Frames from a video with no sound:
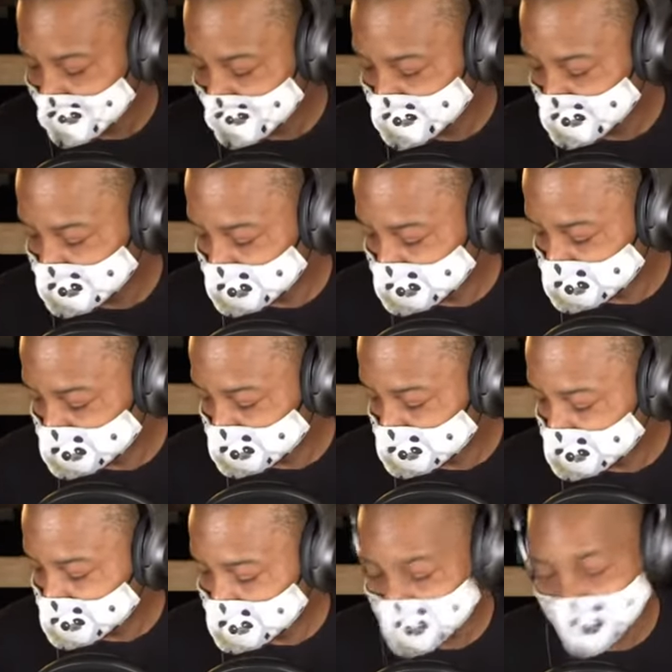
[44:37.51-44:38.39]
because
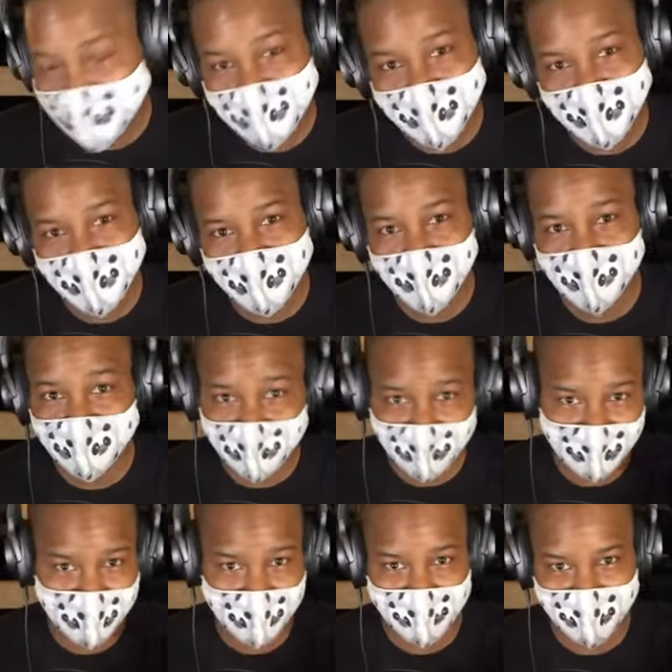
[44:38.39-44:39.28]
honestly, I'm going
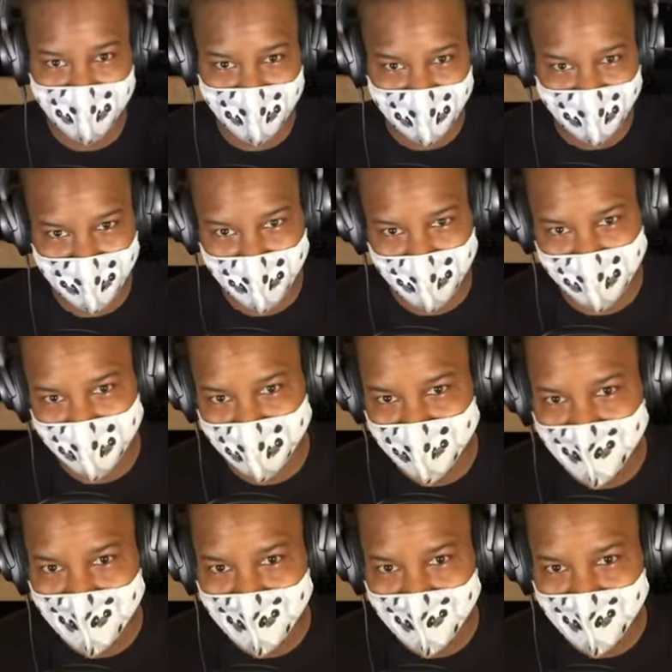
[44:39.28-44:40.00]
to tell you this, guys.